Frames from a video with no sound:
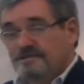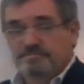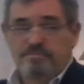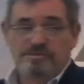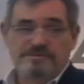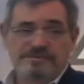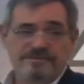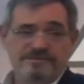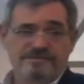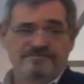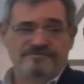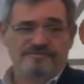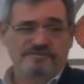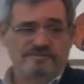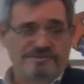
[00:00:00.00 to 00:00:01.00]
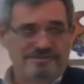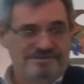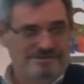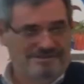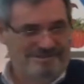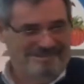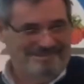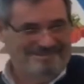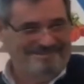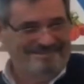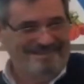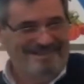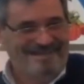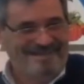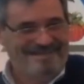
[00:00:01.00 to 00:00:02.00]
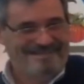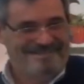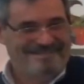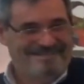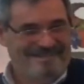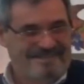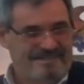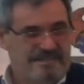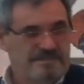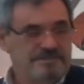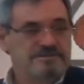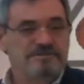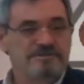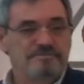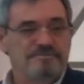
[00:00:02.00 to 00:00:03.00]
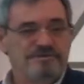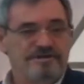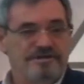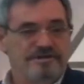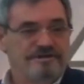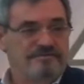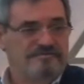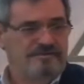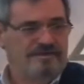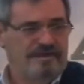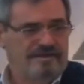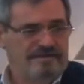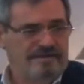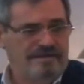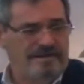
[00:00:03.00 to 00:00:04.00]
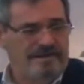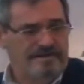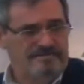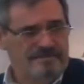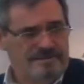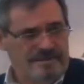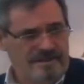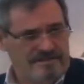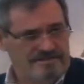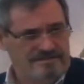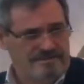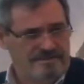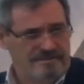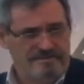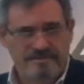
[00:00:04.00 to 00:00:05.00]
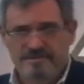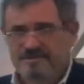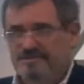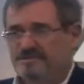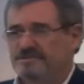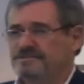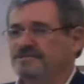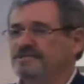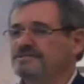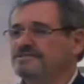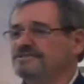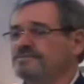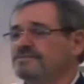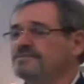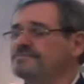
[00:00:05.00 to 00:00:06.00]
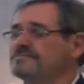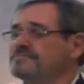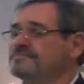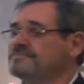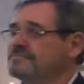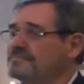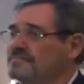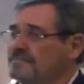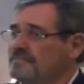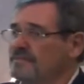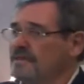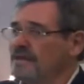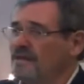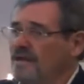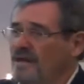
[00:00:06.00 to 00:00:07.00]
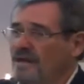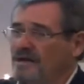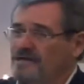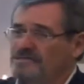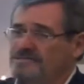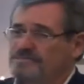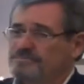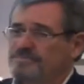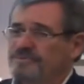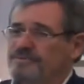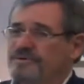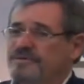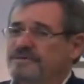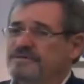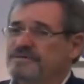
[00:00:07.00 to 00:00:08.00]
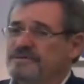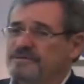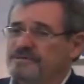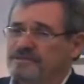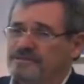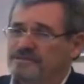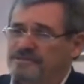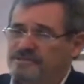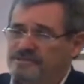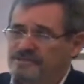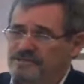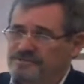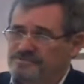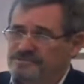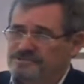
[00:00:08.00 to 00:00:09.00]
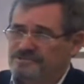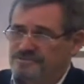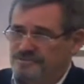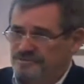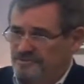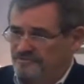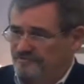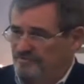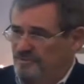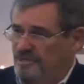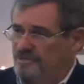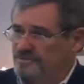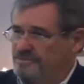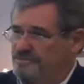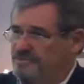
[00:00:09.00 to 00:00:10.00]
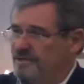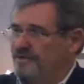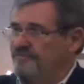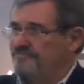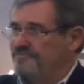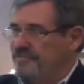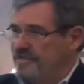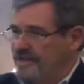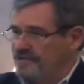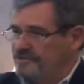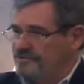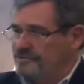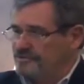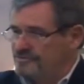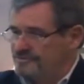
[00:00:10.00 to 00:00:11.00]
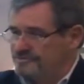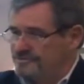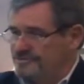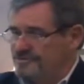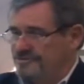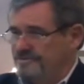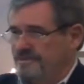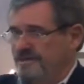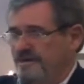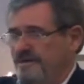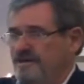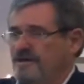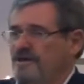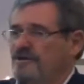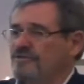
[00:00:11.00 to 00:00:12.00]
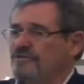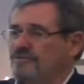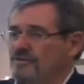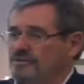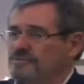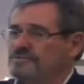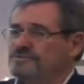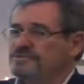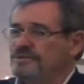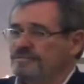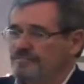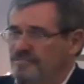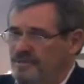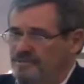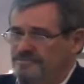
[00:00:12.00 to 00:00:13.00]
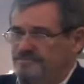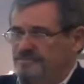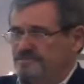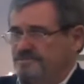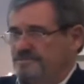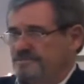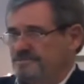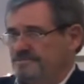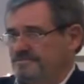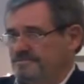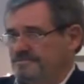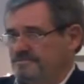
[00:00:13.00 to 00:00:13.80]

it's politically foolish to say let's pray for that land, but that's what I want to suggest to you. Let's pray that the healing and restorative powers of that earth, those mountains,